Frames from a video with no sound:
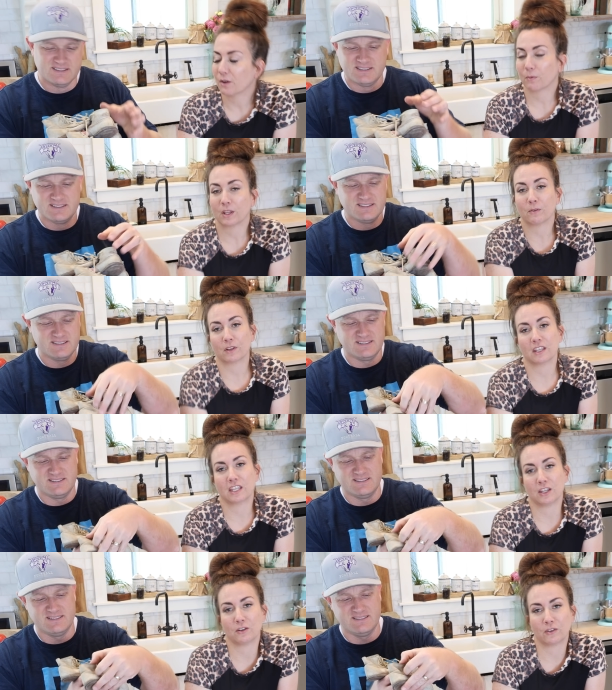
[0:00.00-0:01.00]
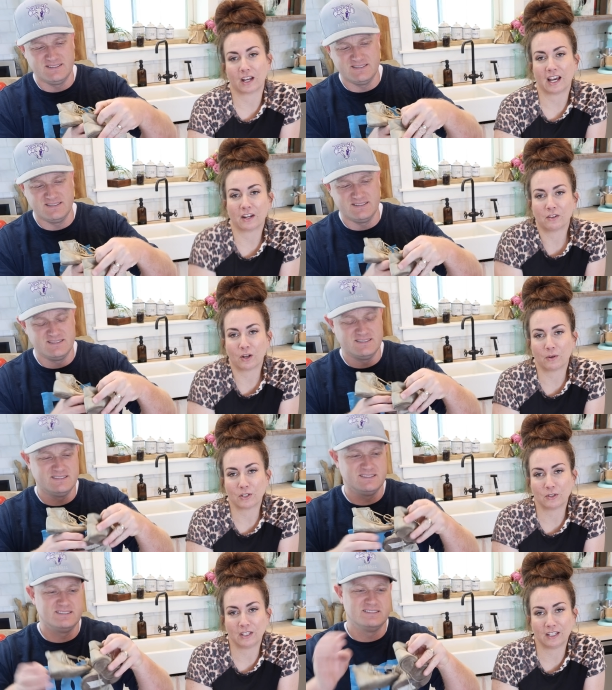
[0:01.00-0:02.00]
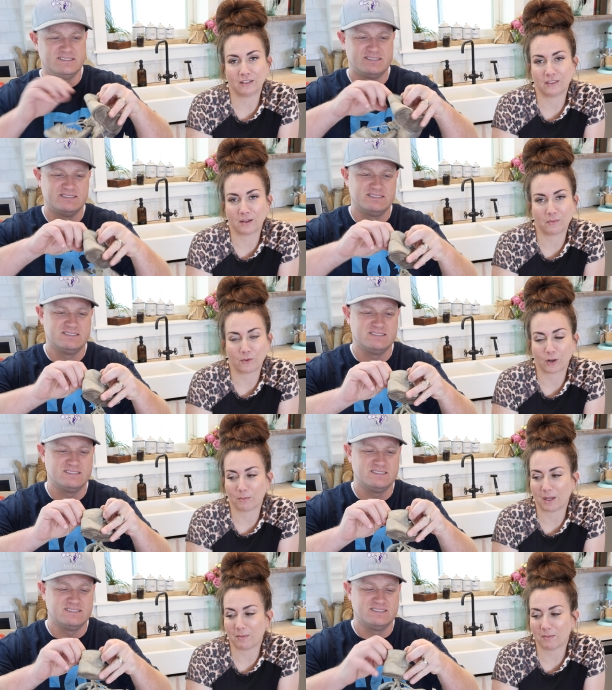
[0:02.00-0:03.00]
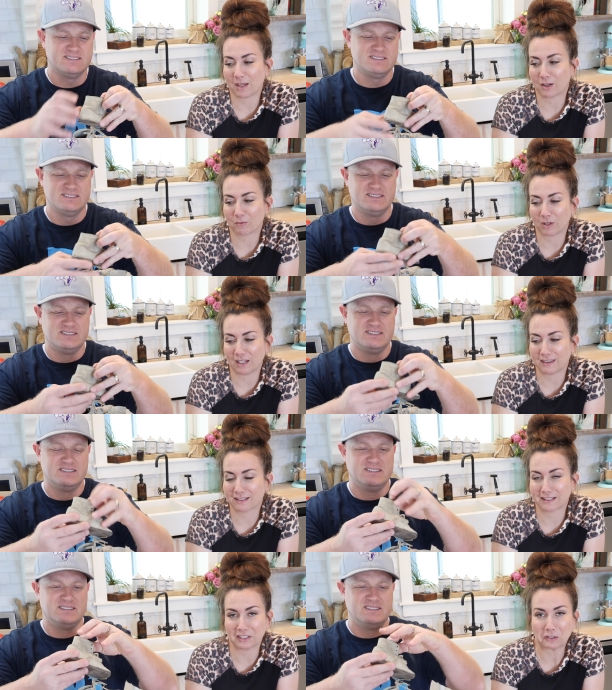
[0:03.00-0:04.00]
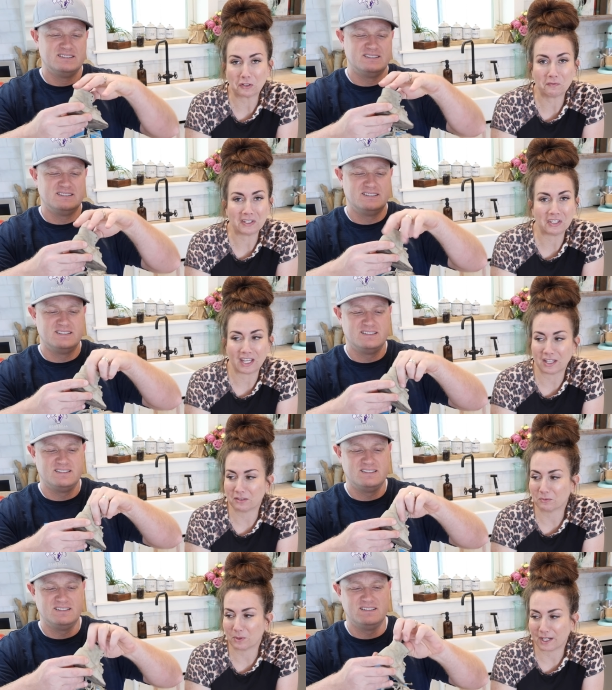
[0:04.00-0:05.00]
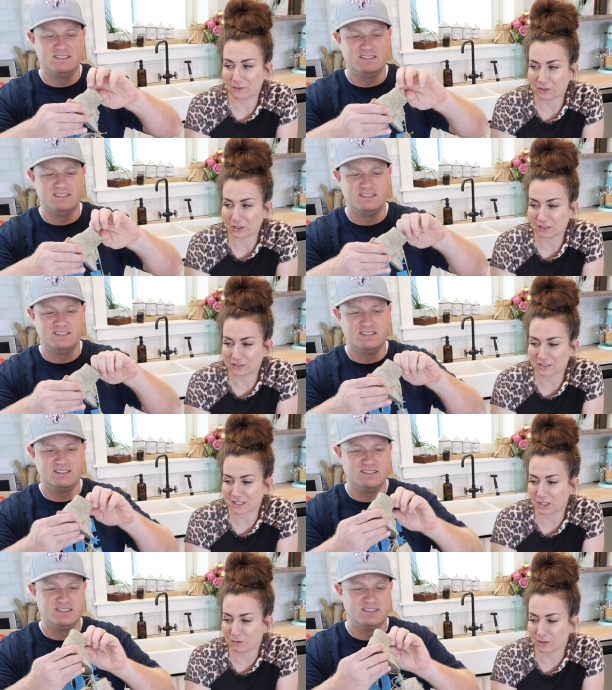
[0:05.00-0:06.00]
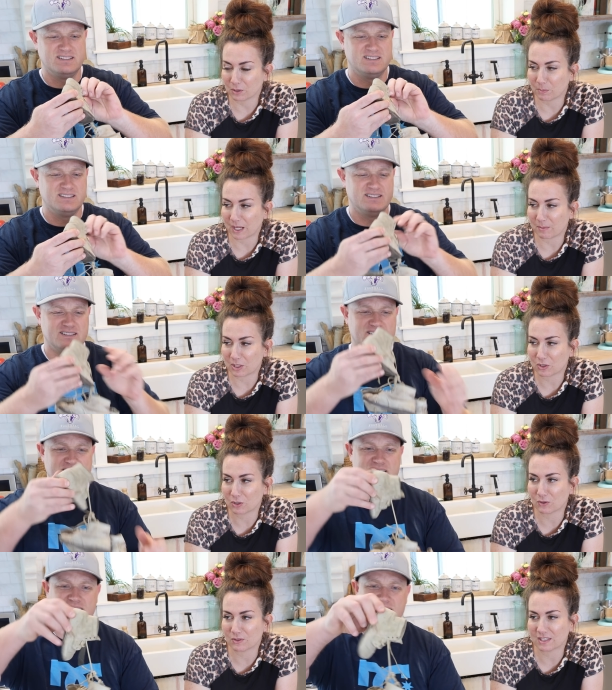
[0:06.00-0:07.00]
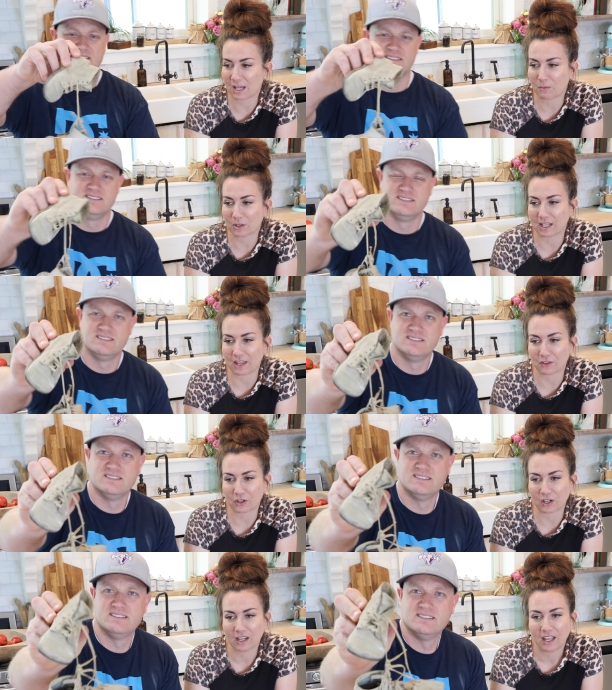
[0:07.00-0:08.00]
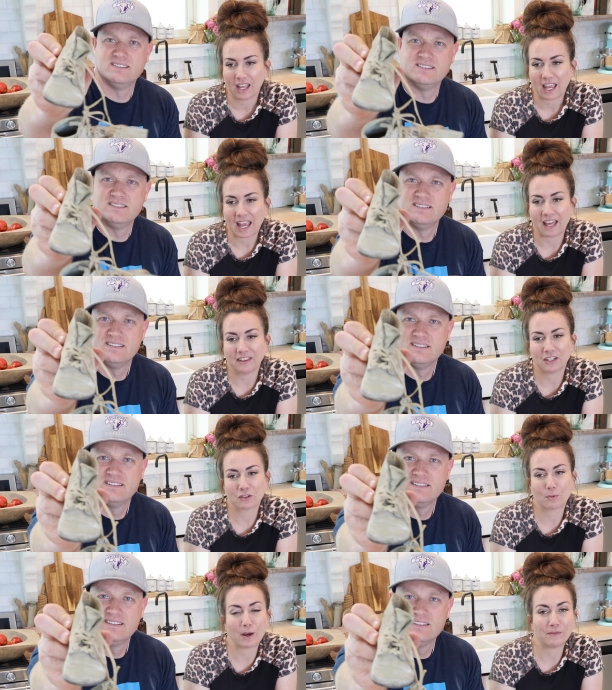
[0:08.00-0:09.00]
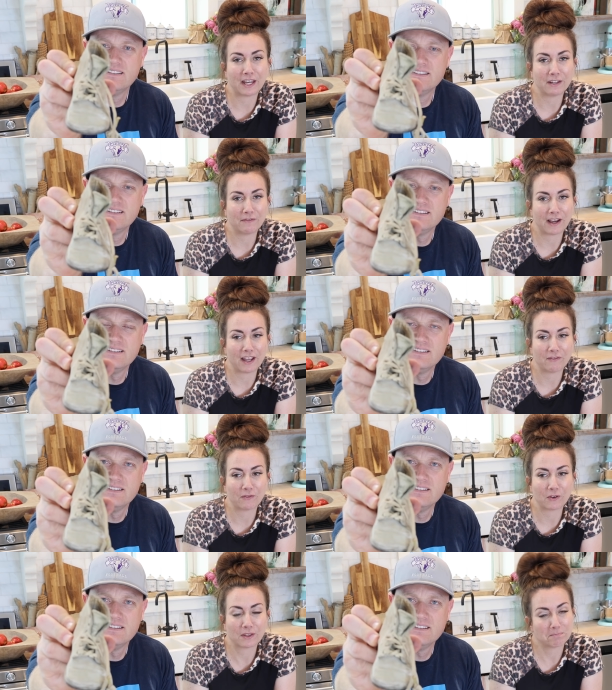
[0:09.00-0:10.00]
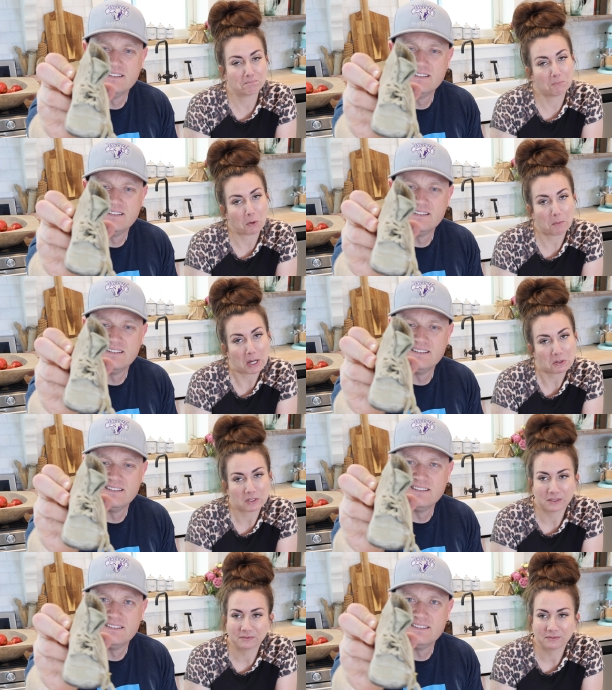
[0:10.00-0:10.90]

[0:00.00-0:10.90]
Speaker 1: they're really, really cute. I don't know what you need them for. Maybe make a wreath, glitter, vignette, whatever. Just cute little baby shoes. They were leather and they're $12.95 for the both pairs.